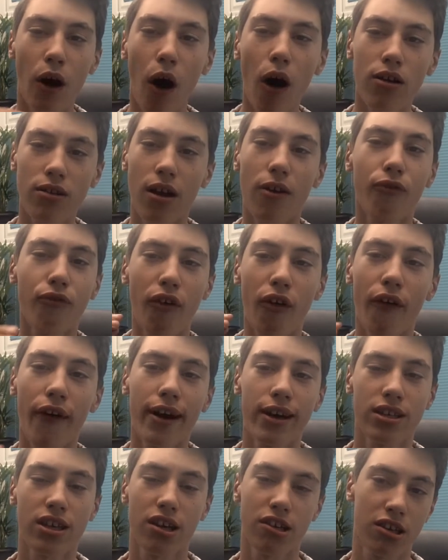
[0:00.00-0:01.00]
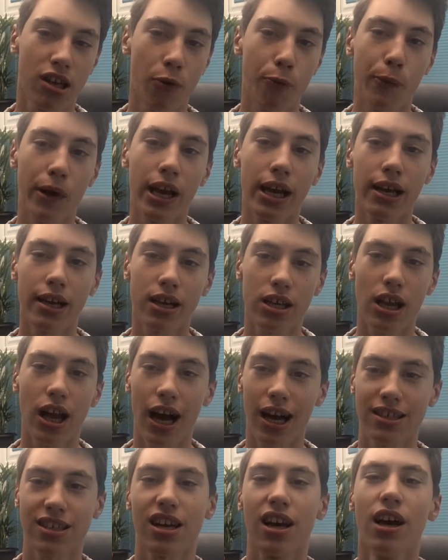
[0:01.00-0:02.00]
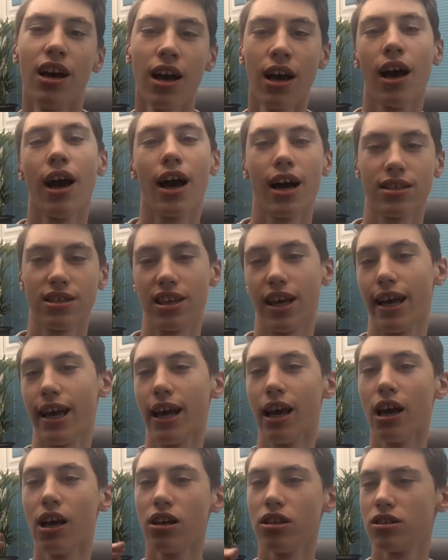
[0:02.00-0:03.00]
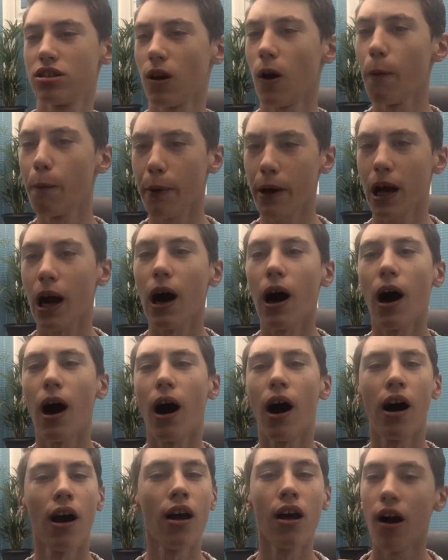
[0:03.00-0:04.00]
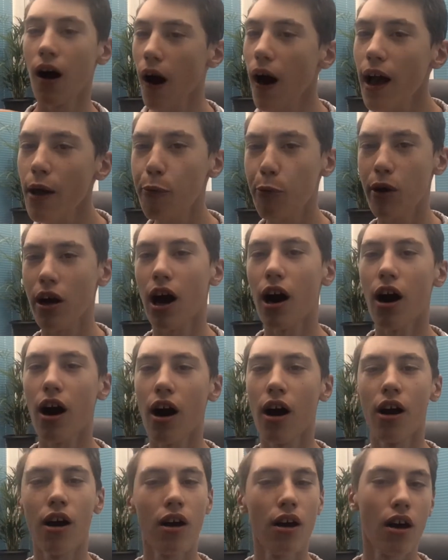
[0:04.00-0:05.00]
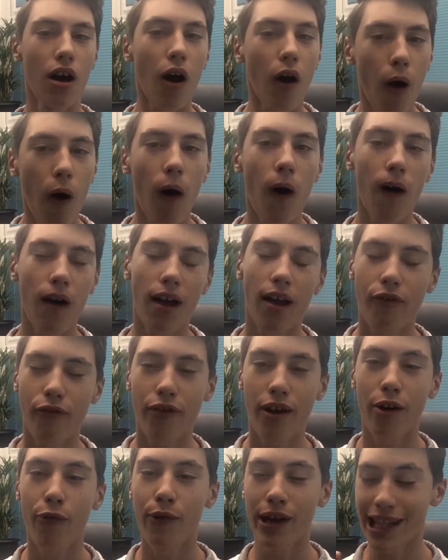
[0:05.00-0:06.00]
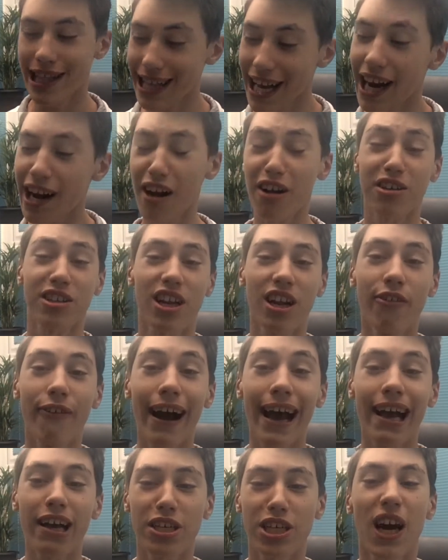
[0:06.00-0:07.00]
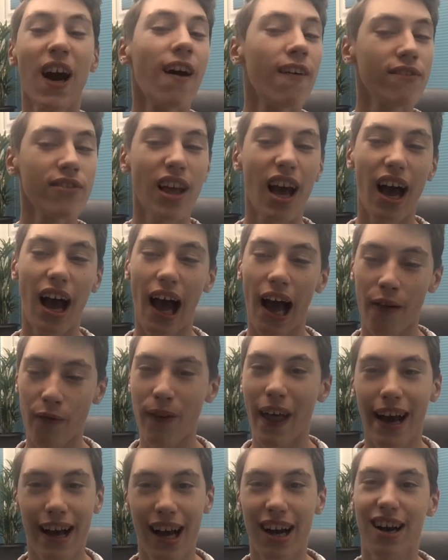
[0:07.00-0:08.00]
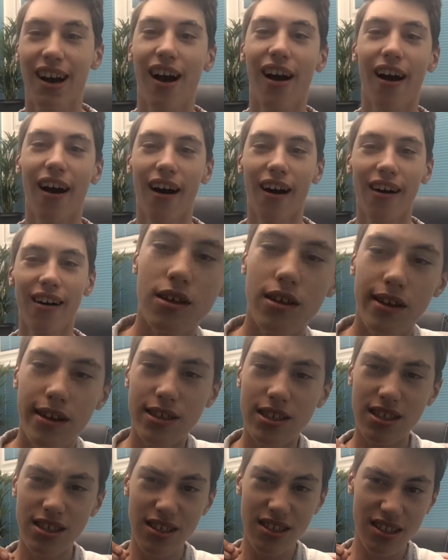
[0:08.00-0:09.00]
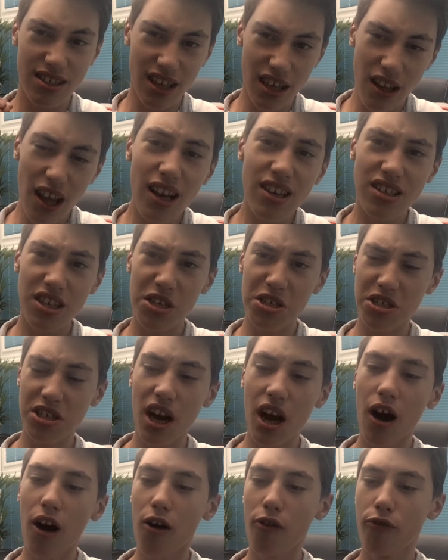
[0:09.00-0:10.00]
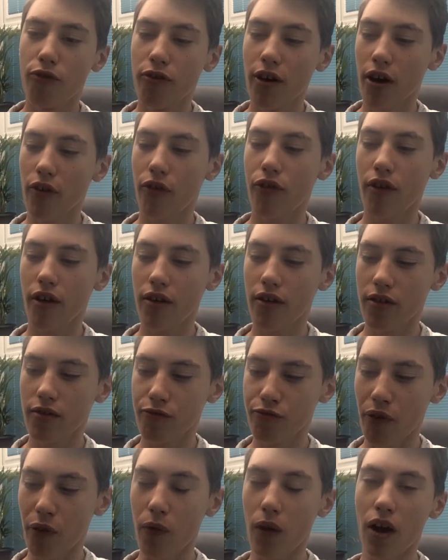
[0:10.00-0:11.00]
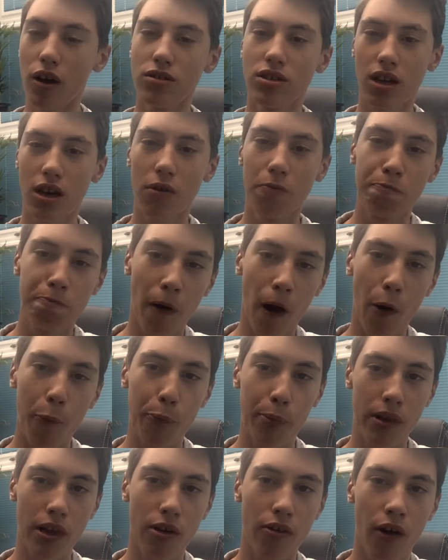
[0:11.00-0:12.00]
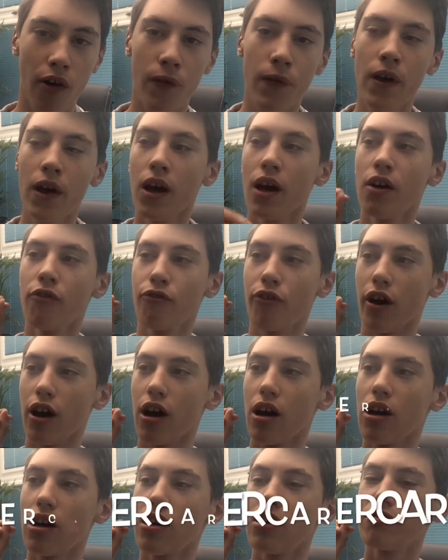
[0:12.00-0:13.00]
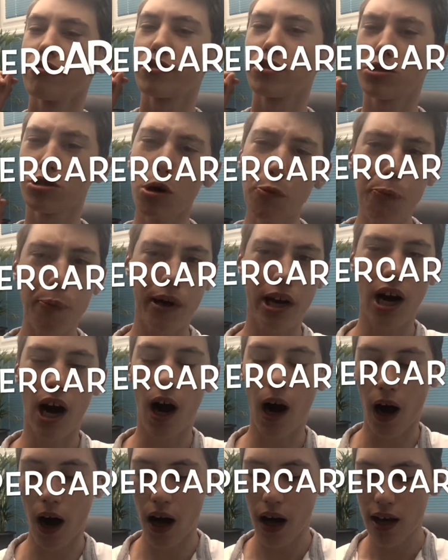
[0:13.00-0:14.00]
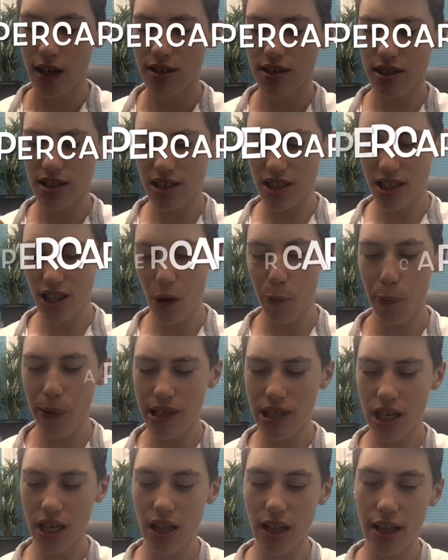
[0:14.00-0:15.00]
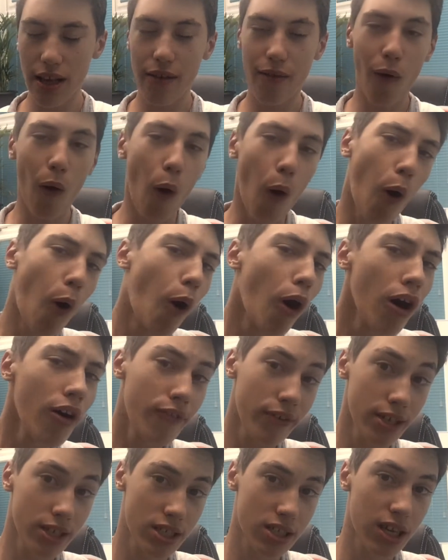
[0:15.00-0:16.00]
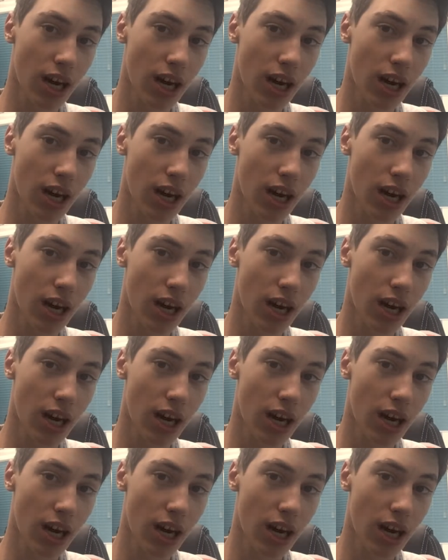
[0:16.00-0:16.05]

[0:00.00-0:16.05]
order for it to be classed as a supercar, hypercar, or if you're ridiculously rich, a megacar. So let's start off with the most popular one, the supercar. So basically all of these